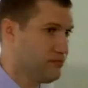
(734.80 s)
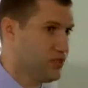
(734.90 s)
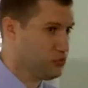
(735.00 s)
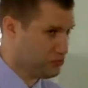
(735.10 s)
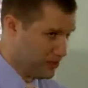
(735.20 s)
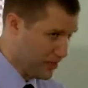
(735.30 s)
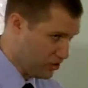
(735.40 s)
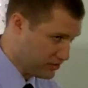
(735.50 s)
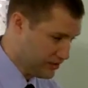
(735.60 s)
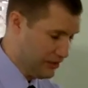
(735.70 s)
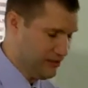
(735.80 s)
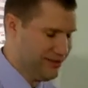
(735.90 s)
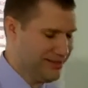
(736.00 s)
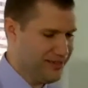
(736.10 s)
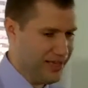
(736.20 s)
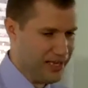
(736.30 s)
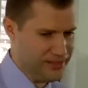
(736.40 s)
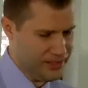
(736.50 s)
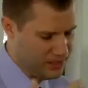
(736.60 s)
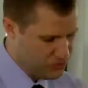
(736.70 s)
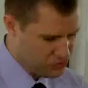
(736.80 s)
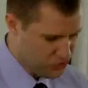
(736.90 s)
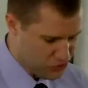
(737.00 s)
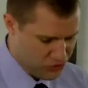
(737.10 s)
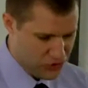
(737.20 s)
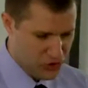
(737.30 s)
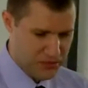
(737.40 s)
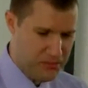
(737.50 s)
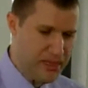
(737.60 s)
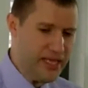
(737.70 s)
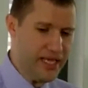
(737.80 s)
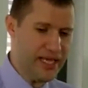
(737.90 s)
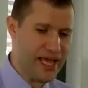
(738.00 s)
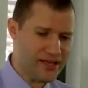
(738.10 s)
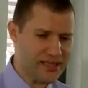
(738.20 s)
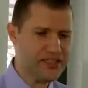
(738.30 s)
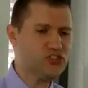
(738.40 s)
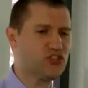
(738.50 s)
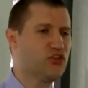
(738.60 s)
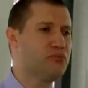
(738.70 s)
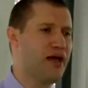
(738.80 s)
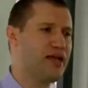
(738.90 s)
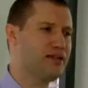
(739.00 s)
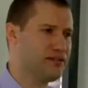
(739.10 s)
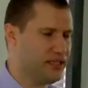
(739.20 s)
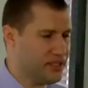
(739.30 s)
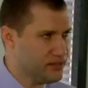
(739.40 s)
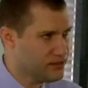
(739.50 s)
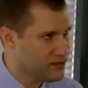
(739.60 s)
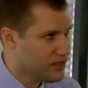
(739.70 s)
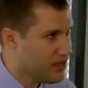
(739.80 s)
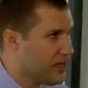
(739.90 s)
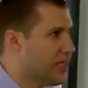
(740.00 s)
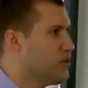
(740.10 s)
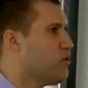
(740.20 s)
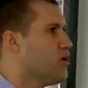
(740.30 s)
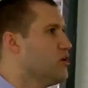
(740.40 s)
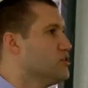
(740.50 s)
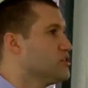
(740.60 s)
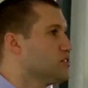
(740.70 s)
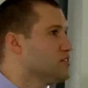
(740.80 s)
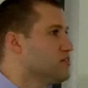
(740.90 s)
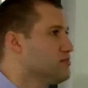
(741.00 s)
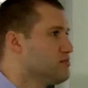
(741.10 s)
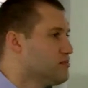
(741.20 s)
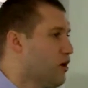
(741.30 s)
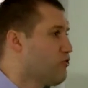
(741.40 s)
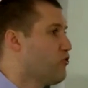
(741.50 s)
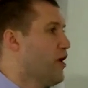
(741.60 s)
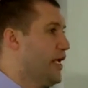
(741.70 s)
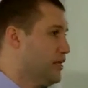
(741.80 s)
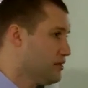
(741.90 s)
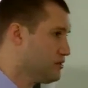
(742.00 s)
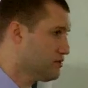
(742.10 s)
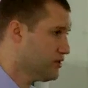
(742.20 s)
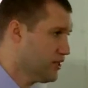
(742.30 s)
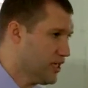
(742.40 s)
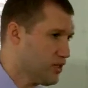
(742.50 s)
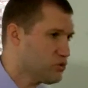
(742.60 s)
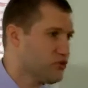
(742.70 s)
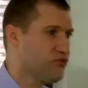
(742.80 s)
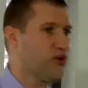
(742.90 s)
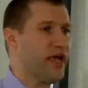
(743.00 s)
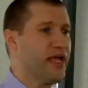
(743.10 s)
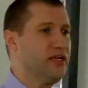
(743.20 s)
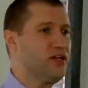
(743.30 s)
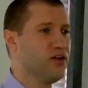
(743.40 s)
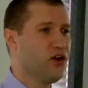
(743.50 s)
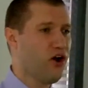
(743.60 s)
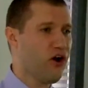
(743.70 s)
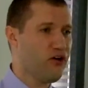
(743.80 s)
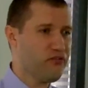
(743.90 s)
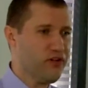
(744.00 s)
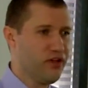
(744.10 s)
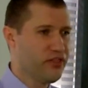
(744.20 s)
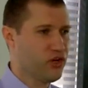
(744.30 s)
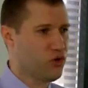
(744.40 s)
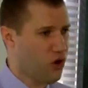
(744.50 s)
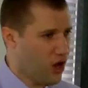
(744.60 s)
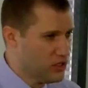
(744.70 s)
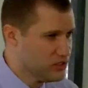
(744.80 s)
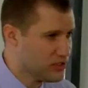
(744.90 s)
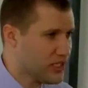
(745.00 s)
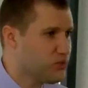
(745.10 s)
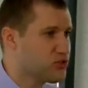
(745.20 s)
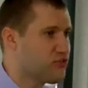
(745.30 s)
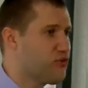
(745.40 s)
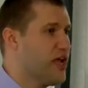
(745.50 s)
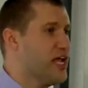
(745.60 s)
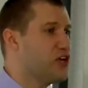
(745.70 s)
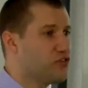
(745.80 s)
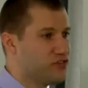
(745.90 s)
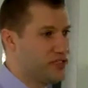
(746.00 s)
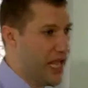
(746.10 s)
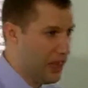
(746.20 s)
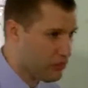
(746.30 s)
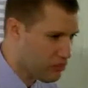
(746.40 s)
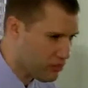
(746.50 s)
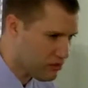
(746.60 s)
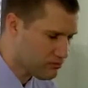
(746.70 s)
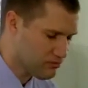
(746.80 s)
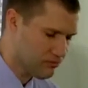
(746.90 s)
This was my answer. I said, he was also a human being. And in his humanity, he was afraid. He was afraid of the cross, and he was afraid of death.